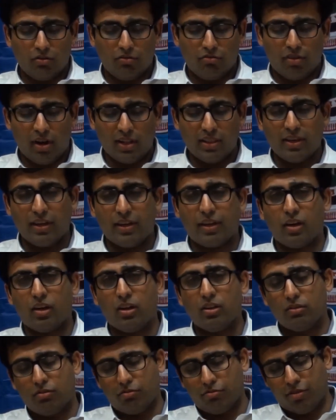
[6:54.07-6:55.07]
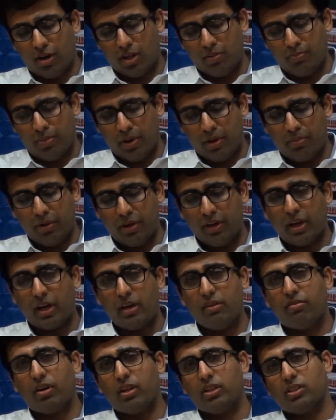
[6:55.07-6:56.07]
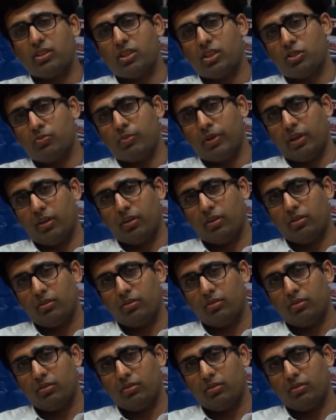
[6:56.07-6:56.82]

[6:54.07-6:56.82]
one return, one payment and one assessment.